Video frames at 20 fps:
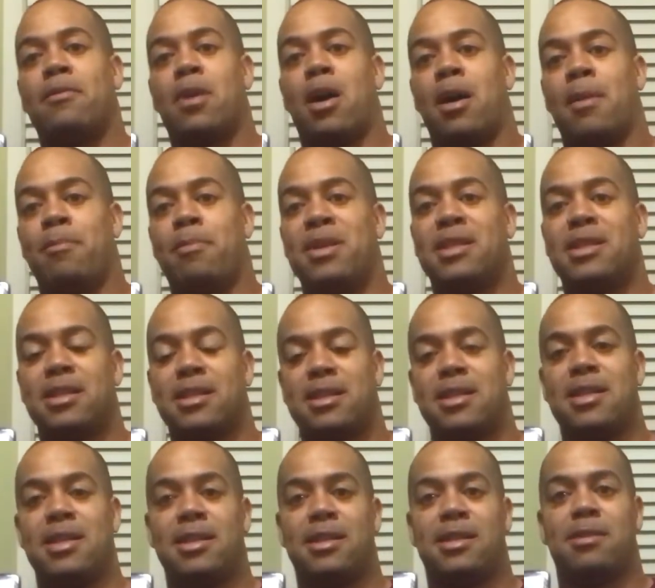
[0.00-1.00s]
a
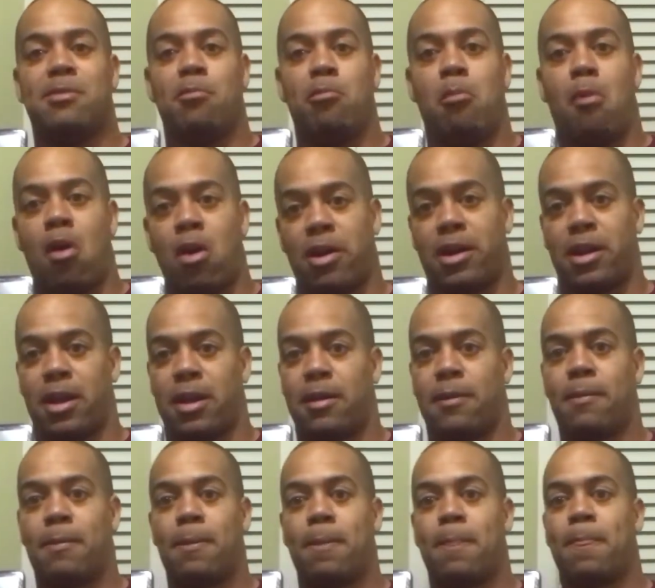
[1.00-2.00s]
business needs marketing,
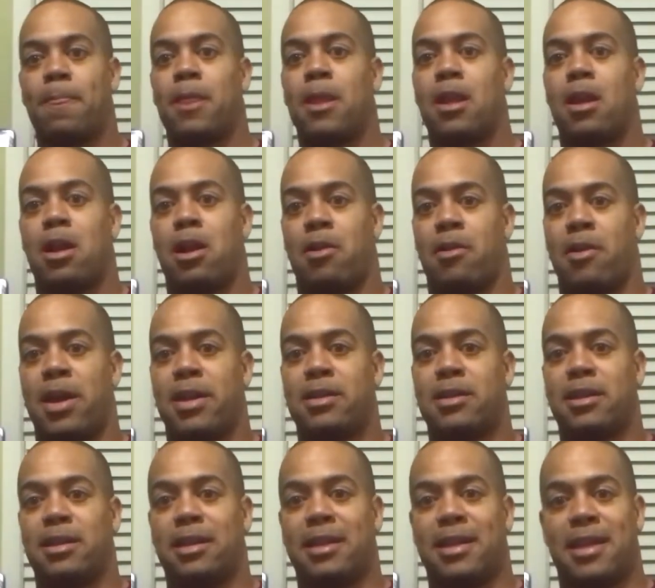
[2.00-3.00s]
all right,
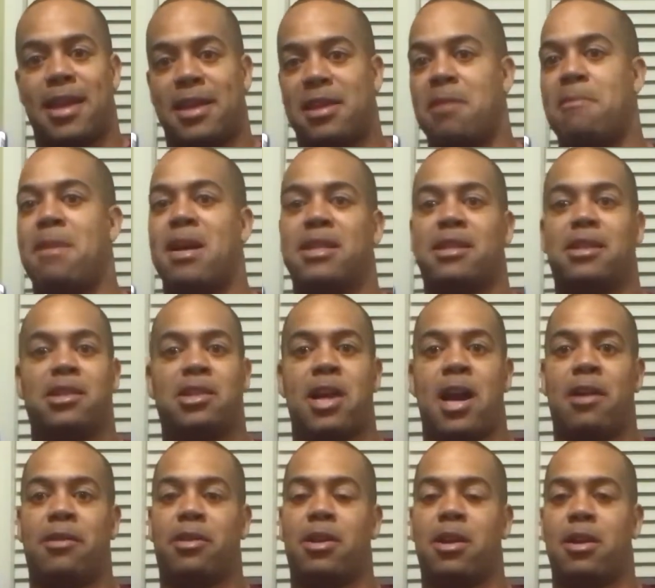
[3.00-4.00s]
to get the message
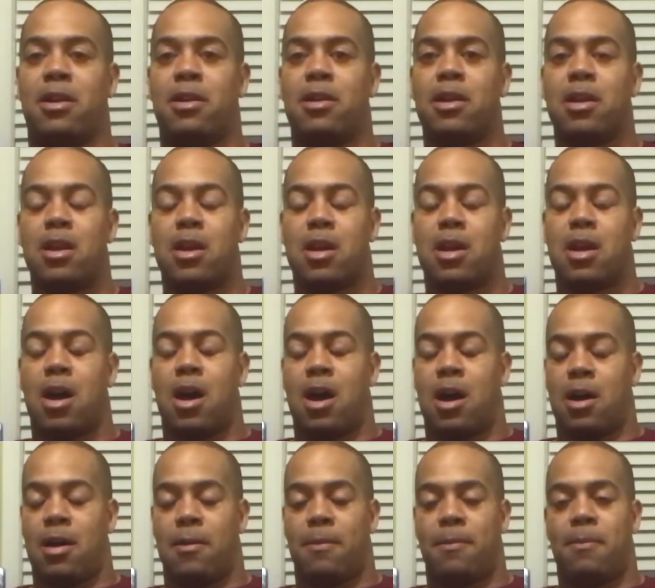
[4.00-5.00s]
out there.
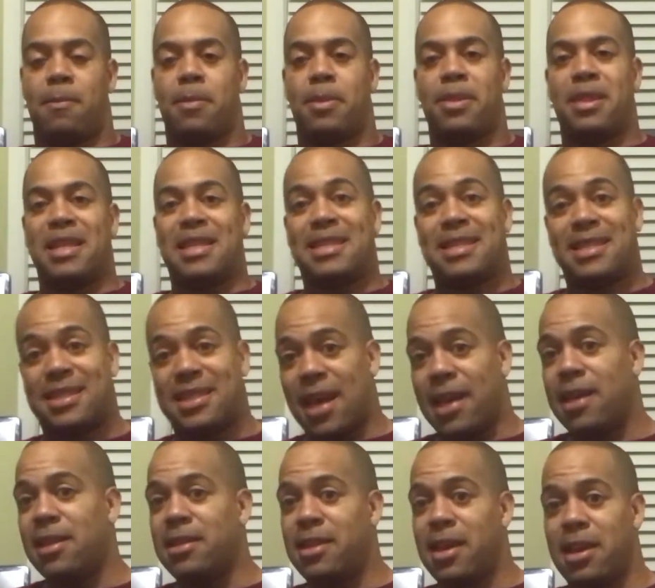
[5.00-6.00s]
The
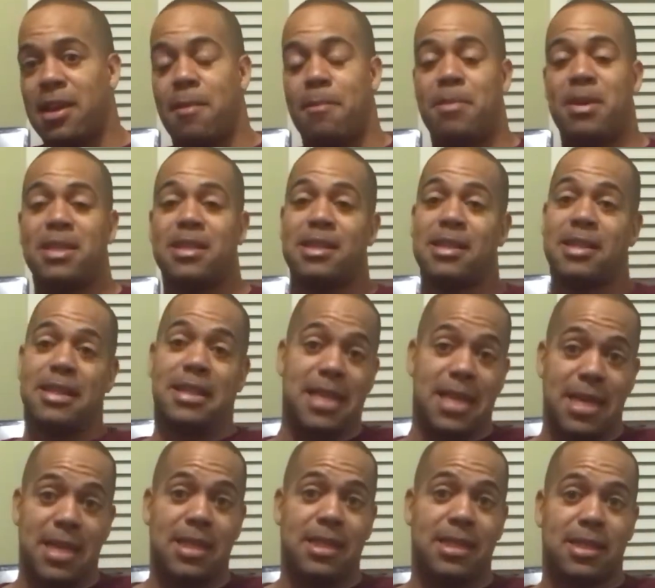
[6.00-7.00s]
second thing a business
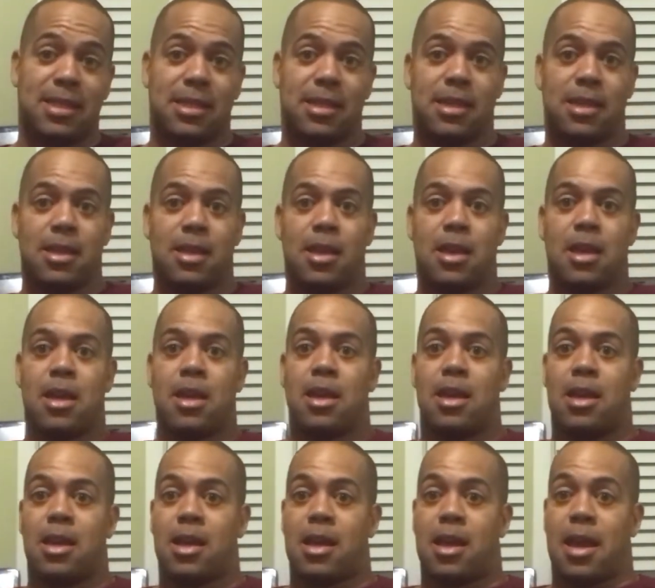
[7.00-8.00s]
needs
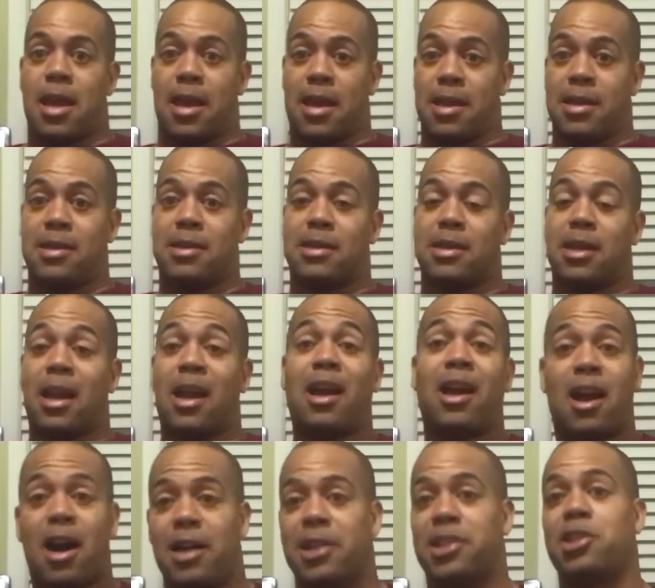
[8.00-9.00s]
is
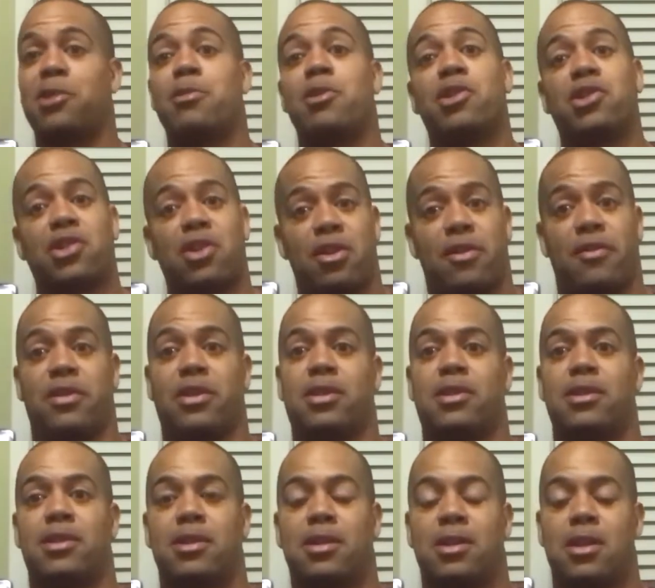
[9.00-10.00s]
customer
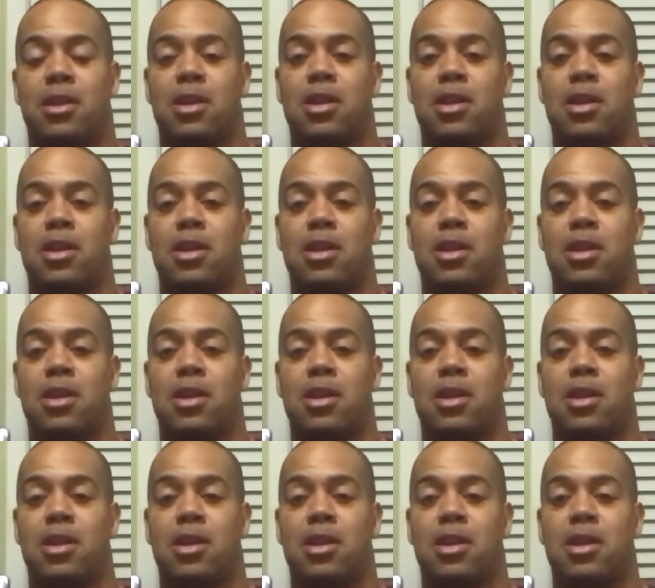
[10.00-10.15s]
service.